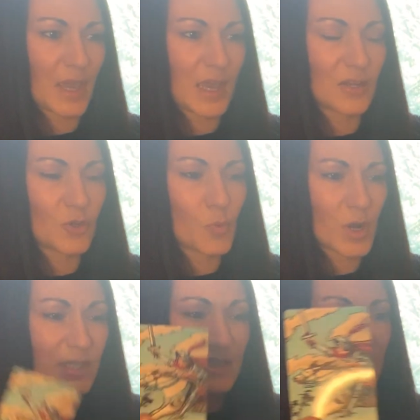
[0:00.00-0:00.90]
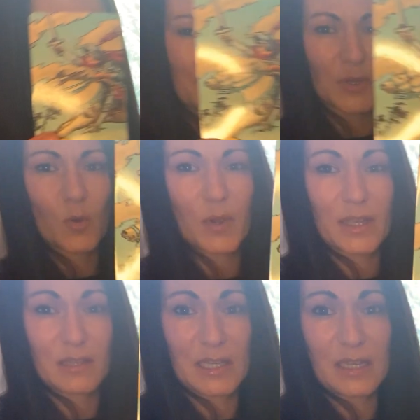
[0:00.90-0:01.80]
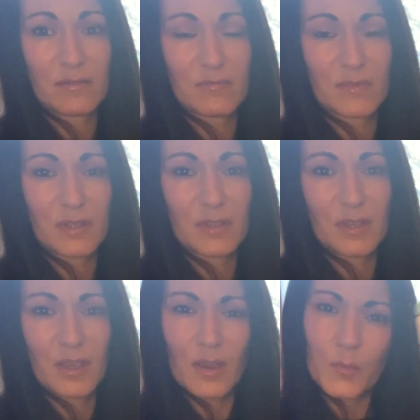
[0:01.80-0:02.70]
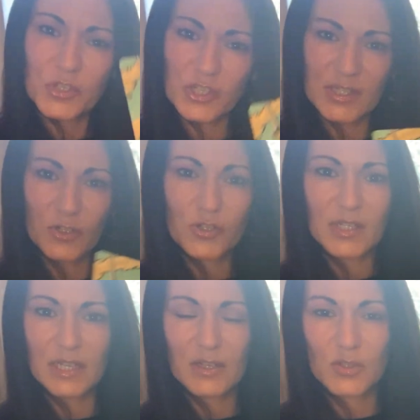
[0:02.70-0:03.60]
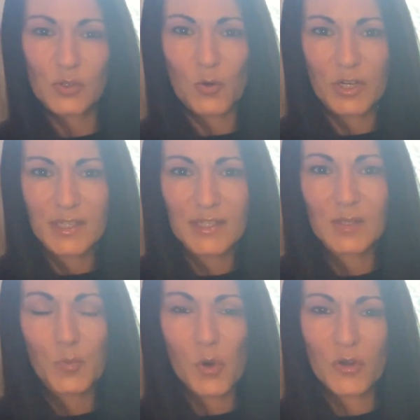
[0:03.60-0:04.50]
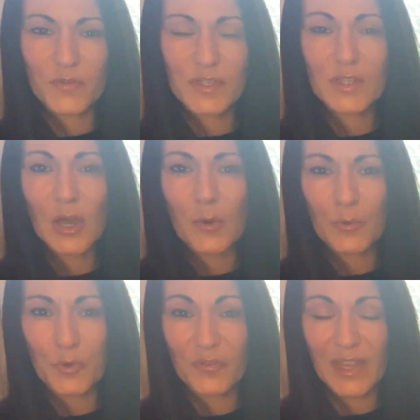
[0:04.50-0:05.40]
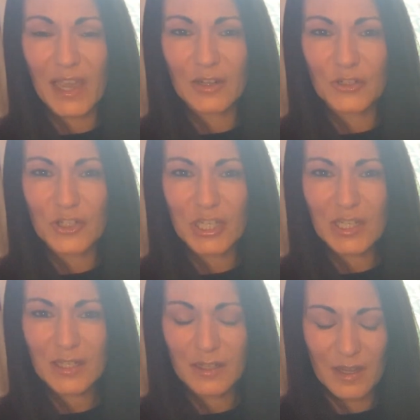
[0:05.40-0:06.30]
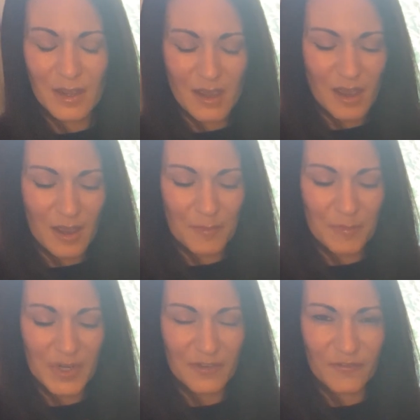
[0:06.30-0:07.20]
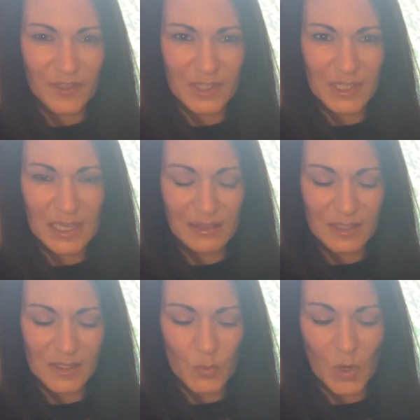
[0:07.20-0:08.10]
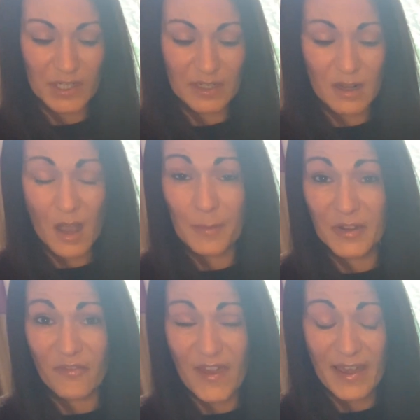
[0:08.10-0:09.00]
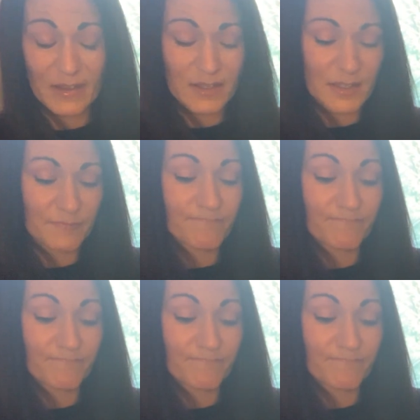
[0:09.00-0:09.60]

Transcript: And you want it to happen quickly, which is interesting because Taurus is more of a slower moving energy, but it feels like this is wanting to come in fast.